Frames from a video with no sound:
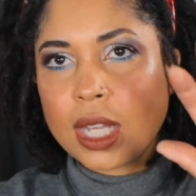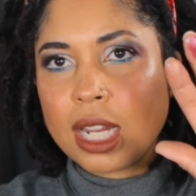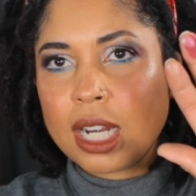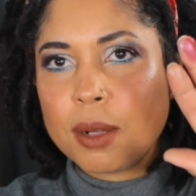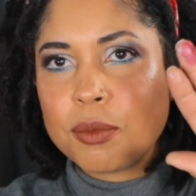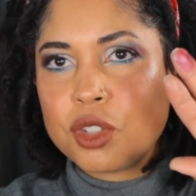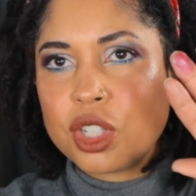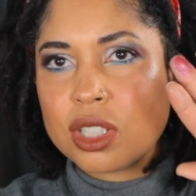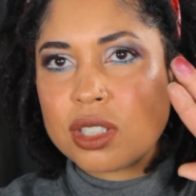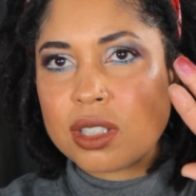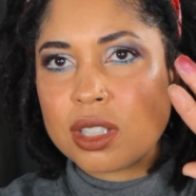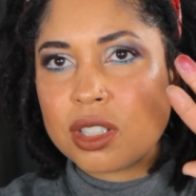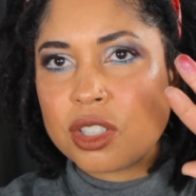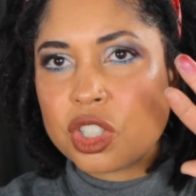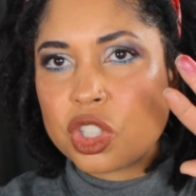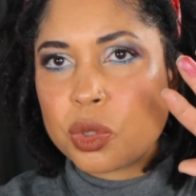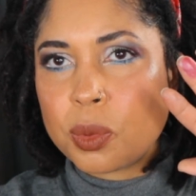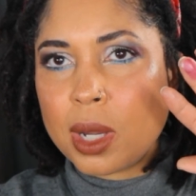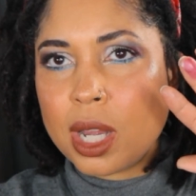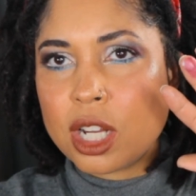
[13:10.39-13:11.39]
And I'm just
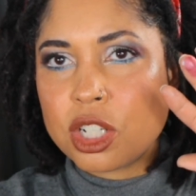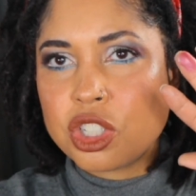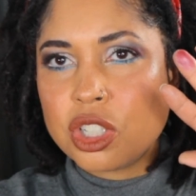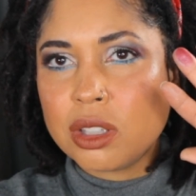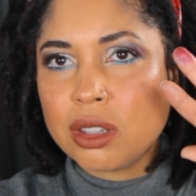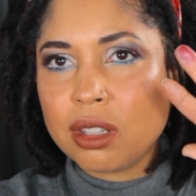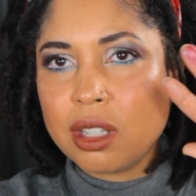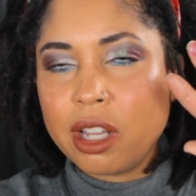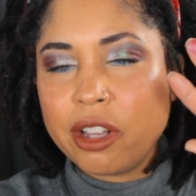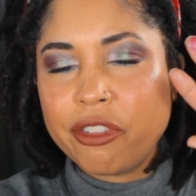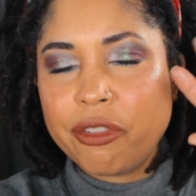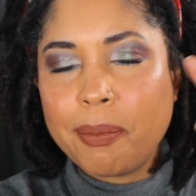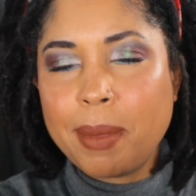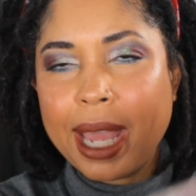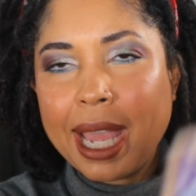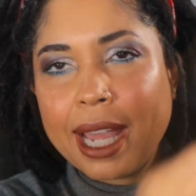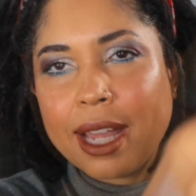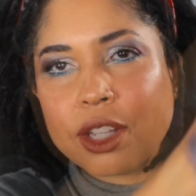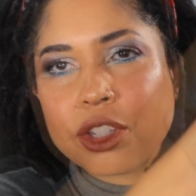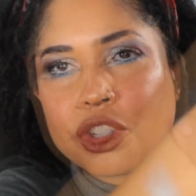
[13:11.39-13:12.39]
gonna swatch Love
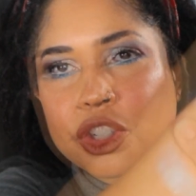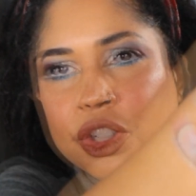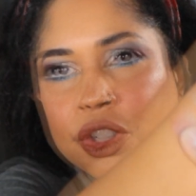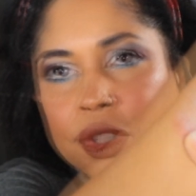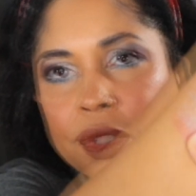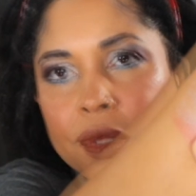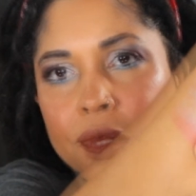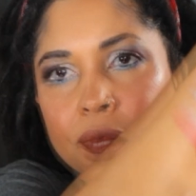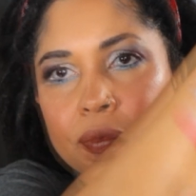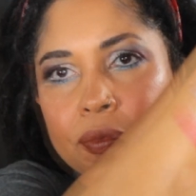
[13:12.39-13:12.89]
Match.